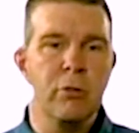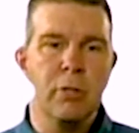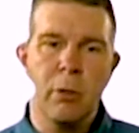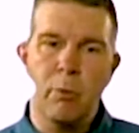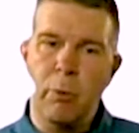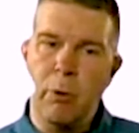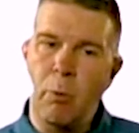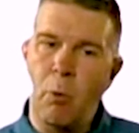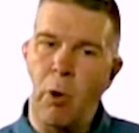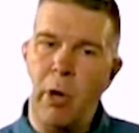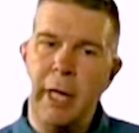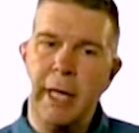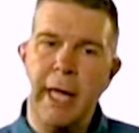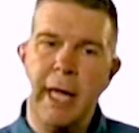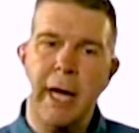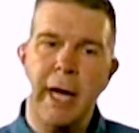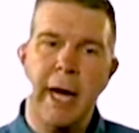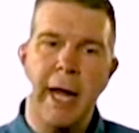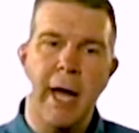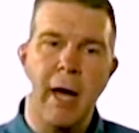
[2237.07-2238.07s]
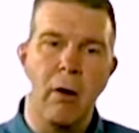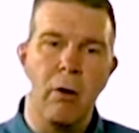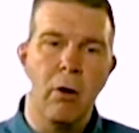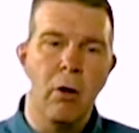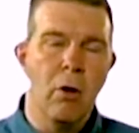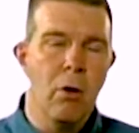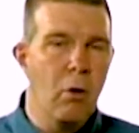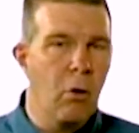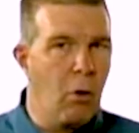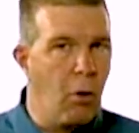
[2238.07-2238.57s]
and we want to get it out.
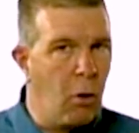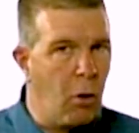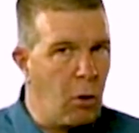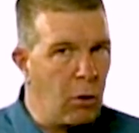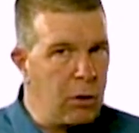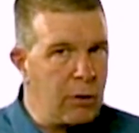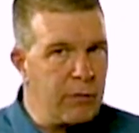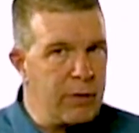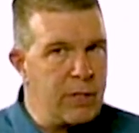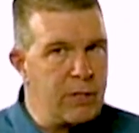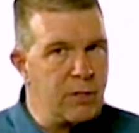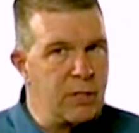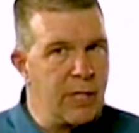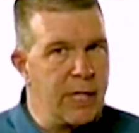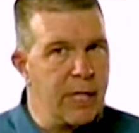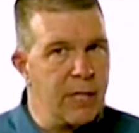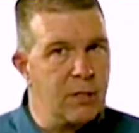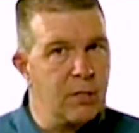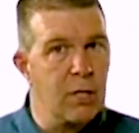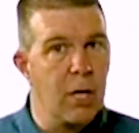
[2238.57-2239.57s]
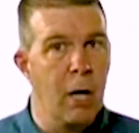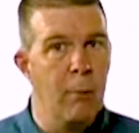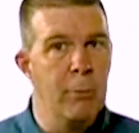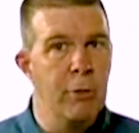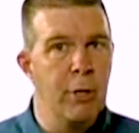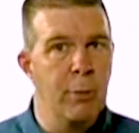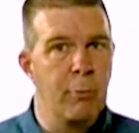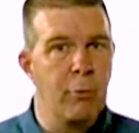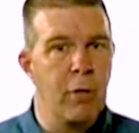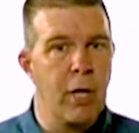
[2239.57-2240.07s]
All of these things come
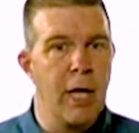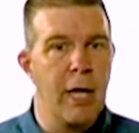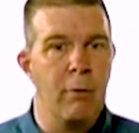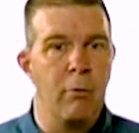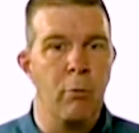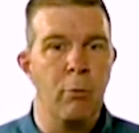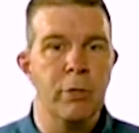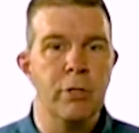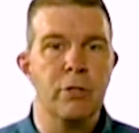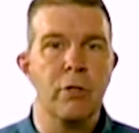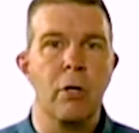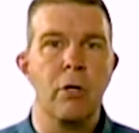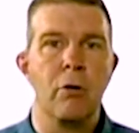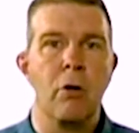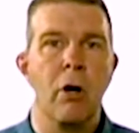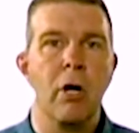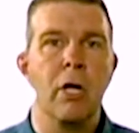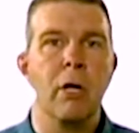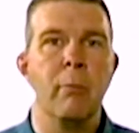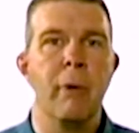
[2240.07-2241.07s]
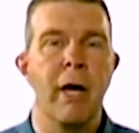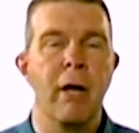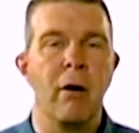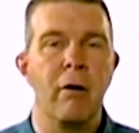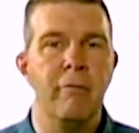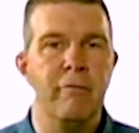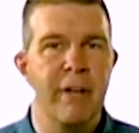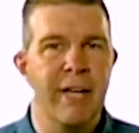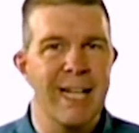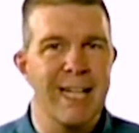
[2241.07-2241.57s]
into play when we start talking about our
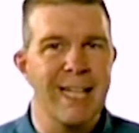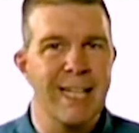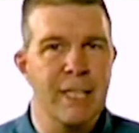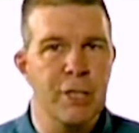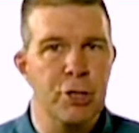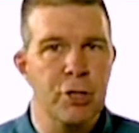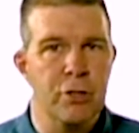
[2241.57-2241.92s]
ventilation